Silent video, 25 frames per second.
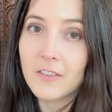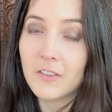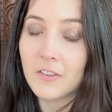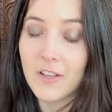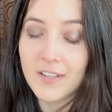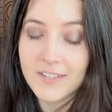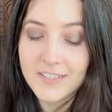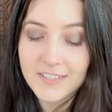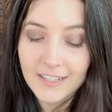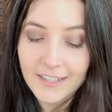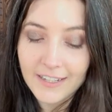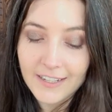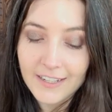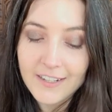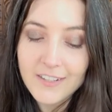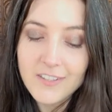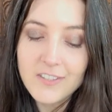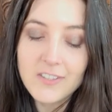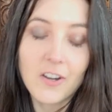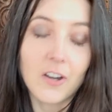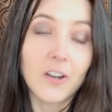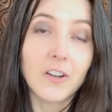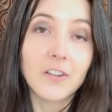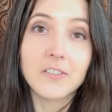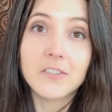The Lost
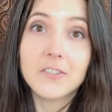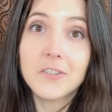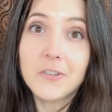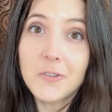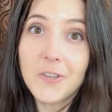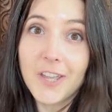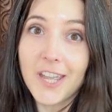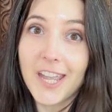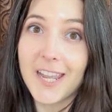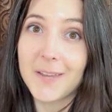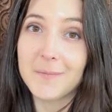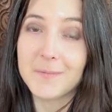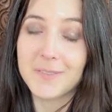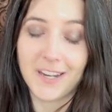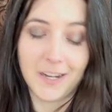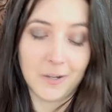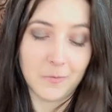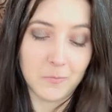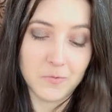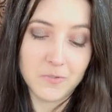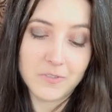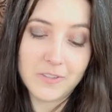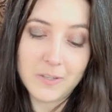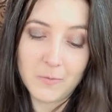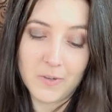Age are two games I
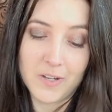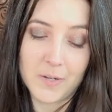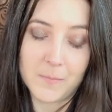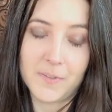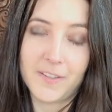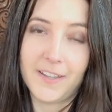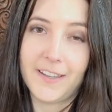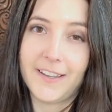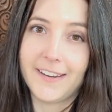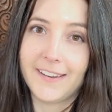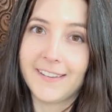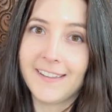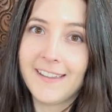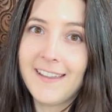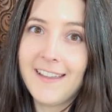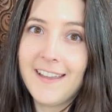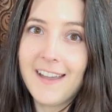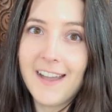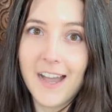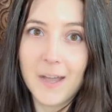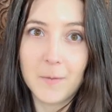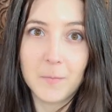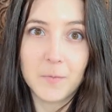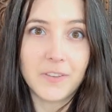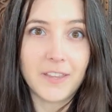really want to play.
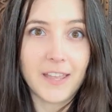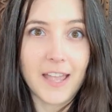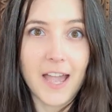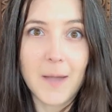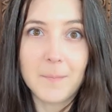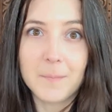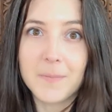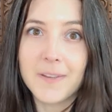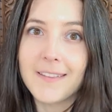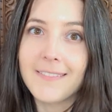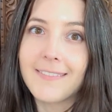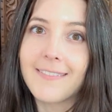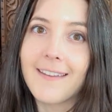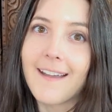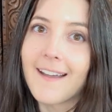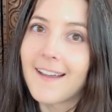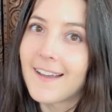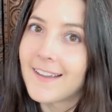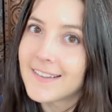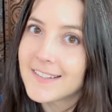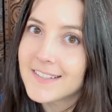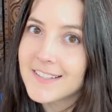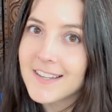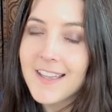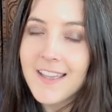I'm really happy
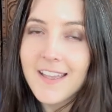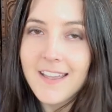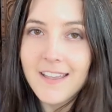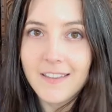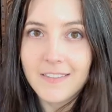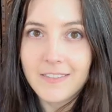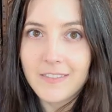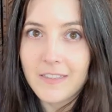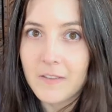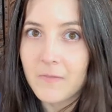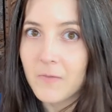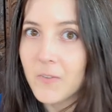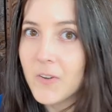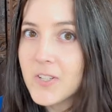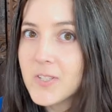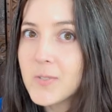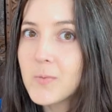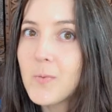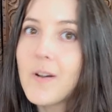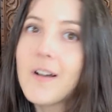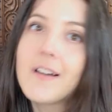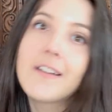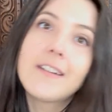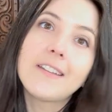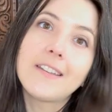that the first
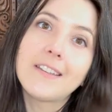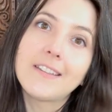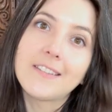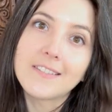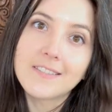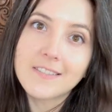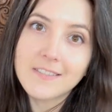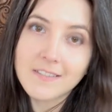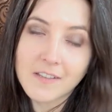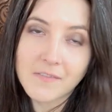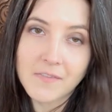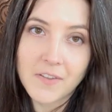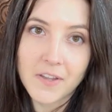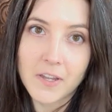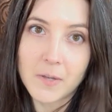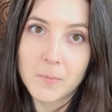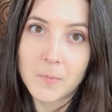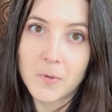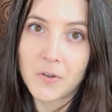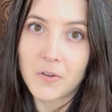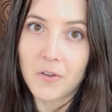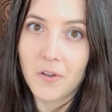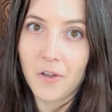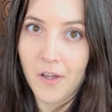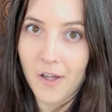one is
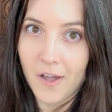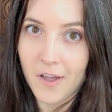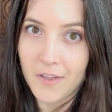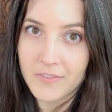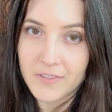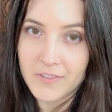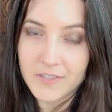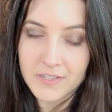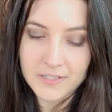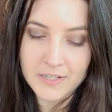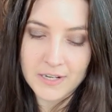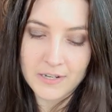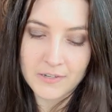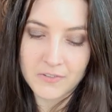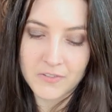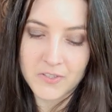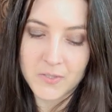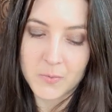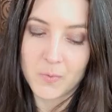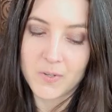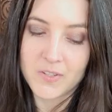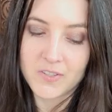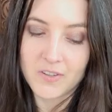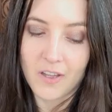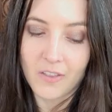available on the Nintendo
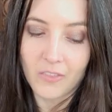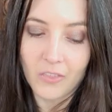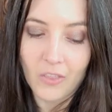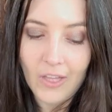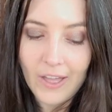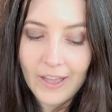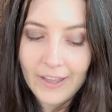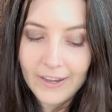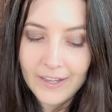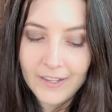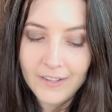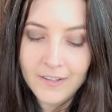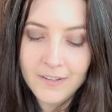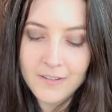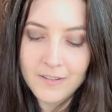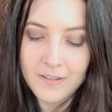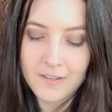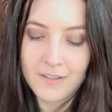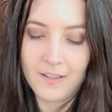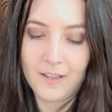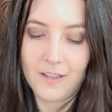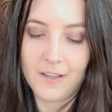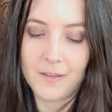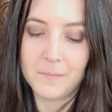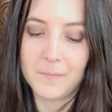Switch Online,
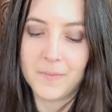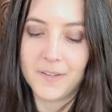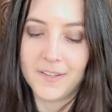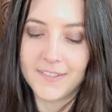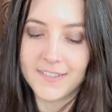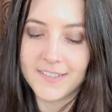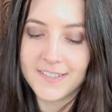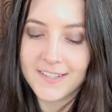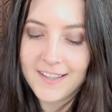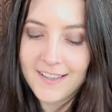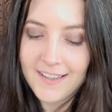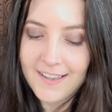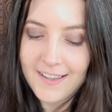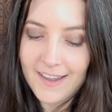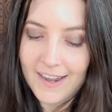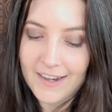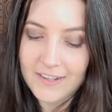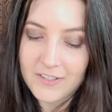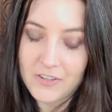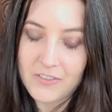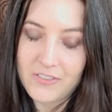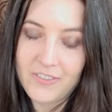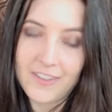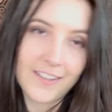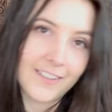but I
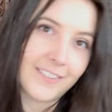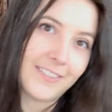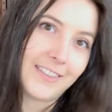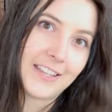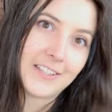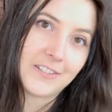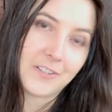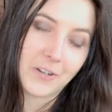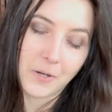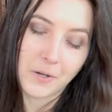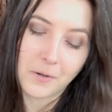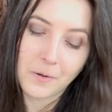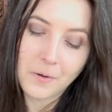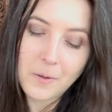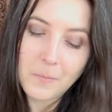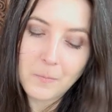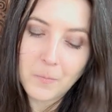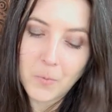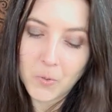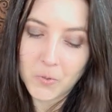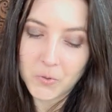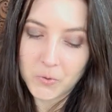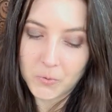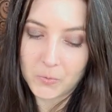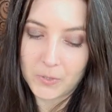do think these are
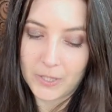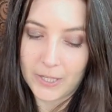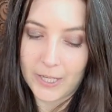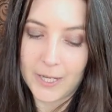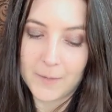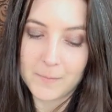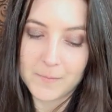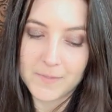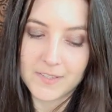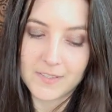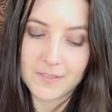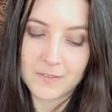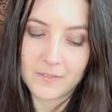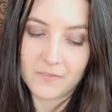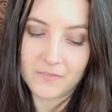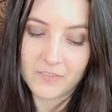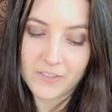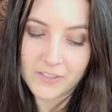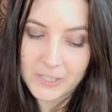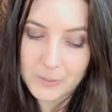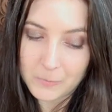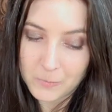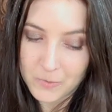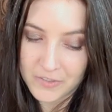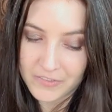both games
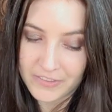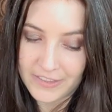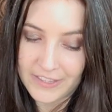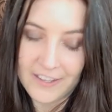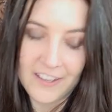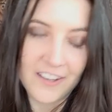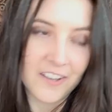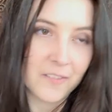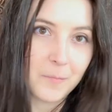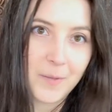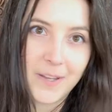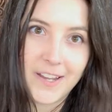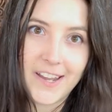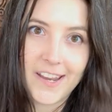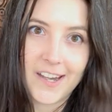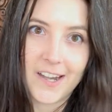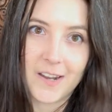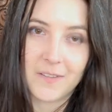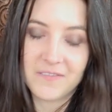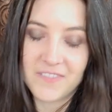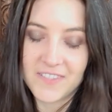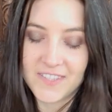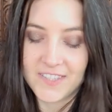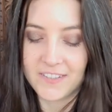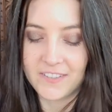very worthy of picking
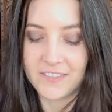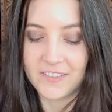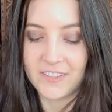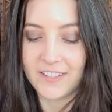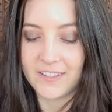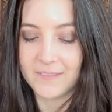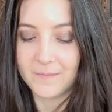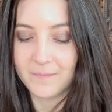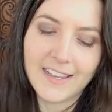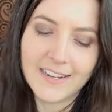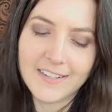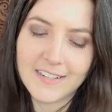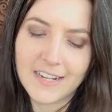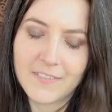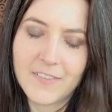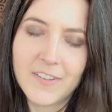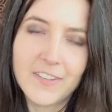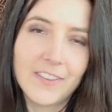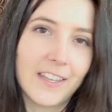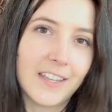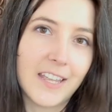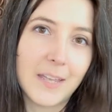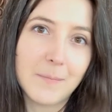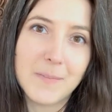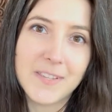up physically. And I feel
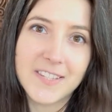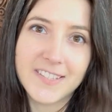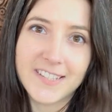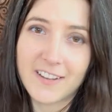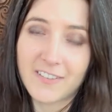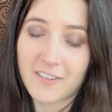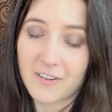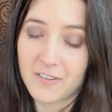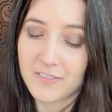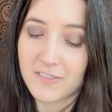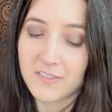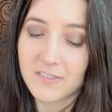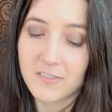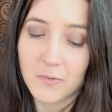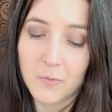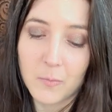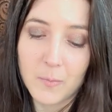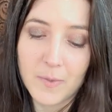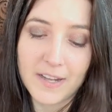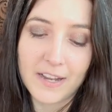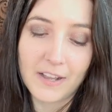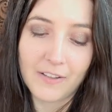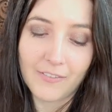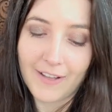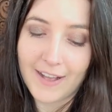like I missed out on so
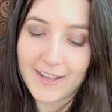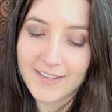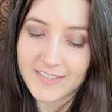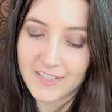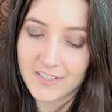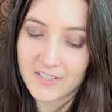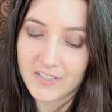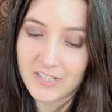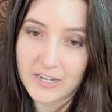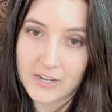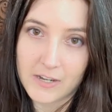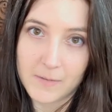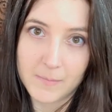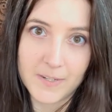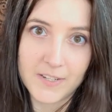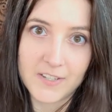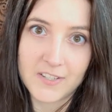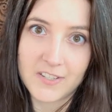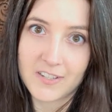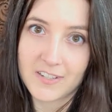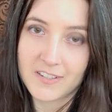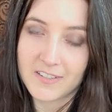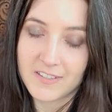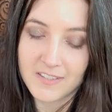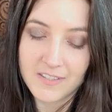many classic
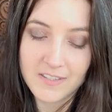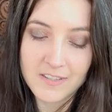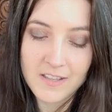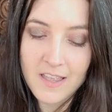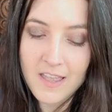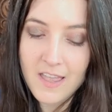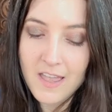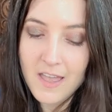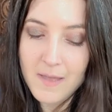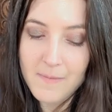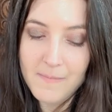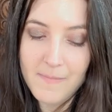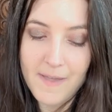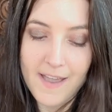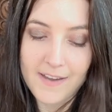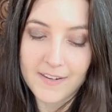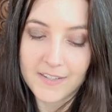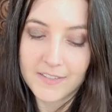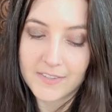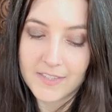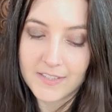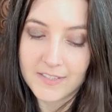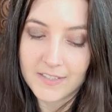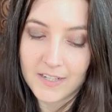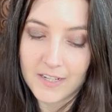JRPGs back
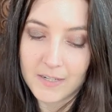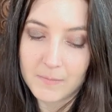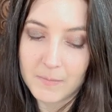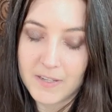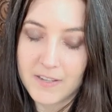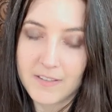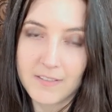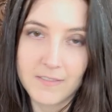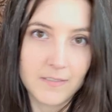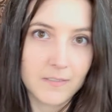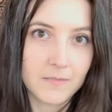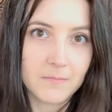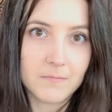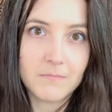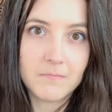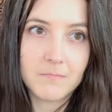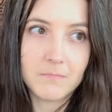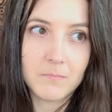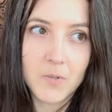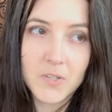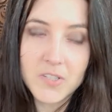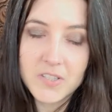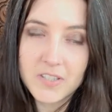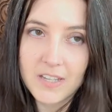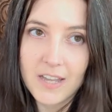in the day because
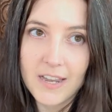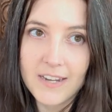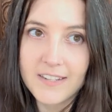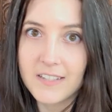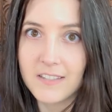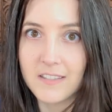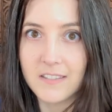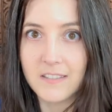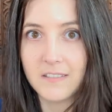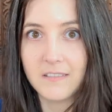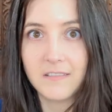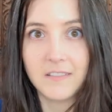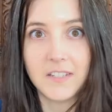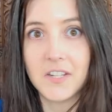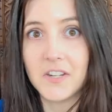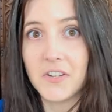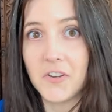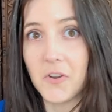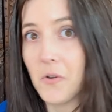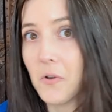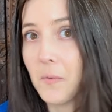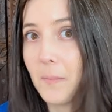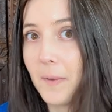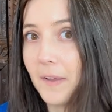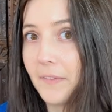mostly I just didn't
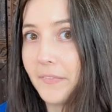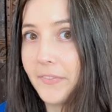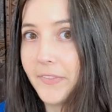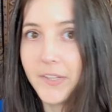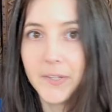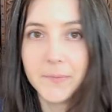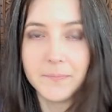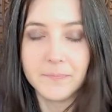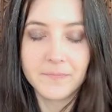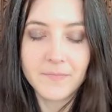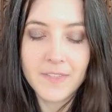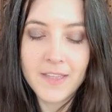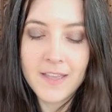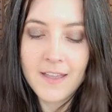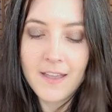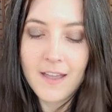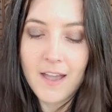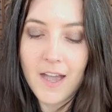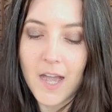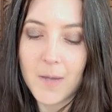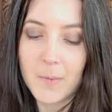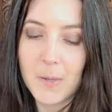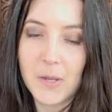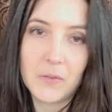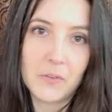know about them.
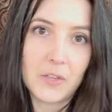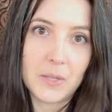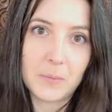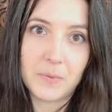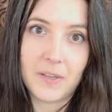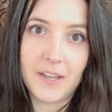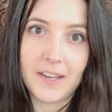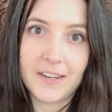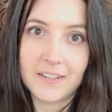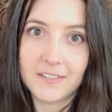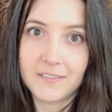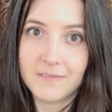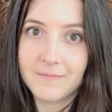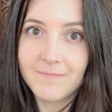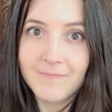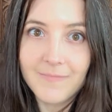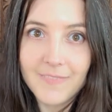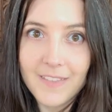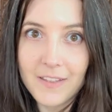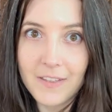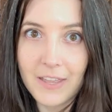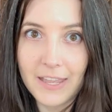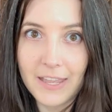I only played a